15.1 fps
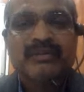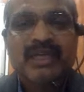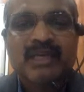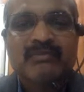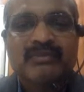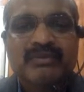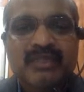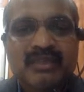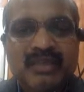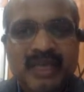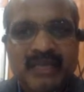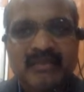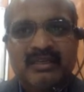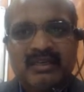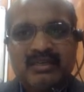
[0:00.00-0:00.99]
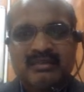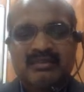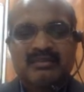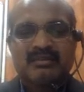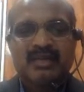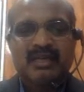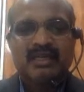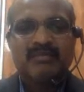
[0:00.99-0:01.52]
times within 90
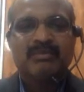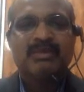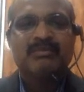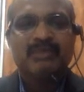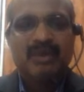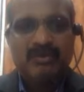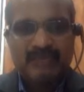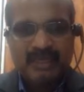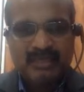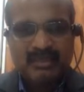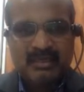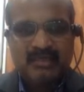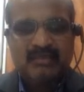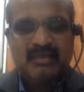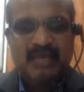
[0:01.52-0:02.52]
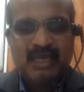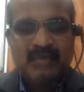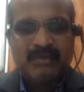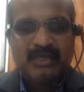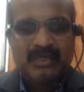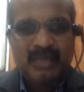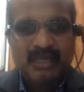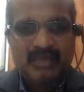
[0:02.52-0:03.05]
days. I repeat, bill of exchange can
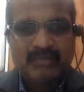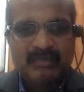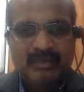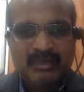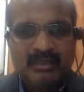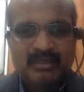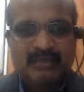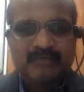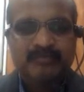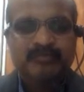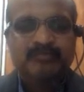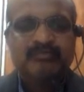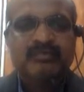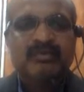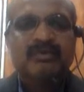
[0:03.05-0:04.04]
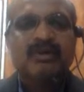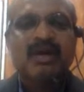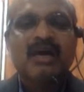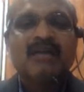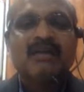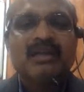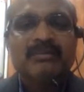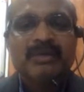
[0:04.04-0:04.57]
be transferred
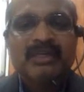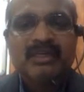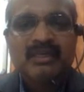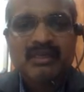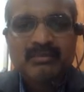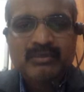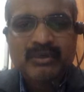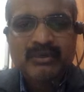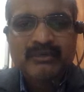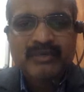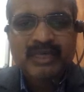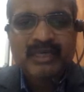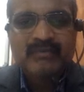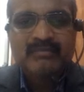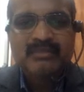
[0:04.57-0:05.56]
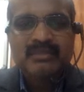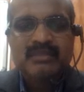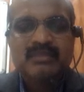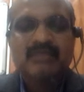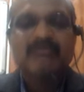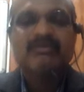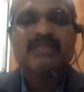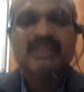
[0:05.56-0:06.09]
unlimited number of
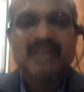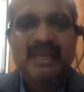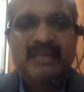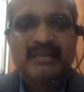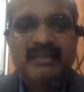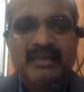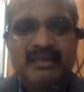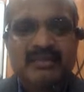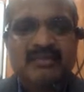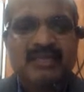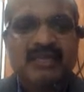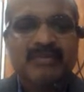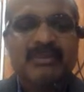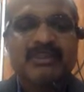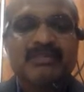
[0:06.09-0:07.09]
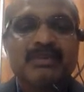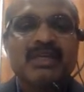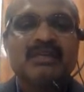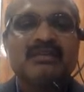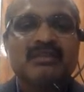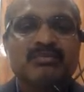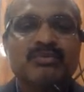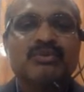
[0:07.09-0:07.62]
times within 90 days. That means B
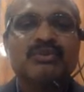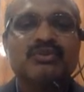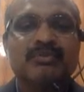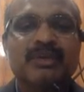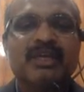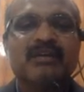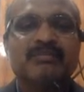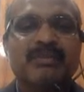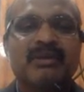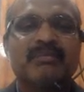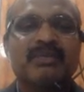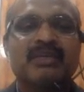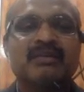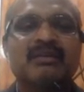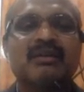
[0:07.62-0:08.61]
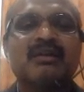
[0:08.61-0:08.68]
is supposed to make a payment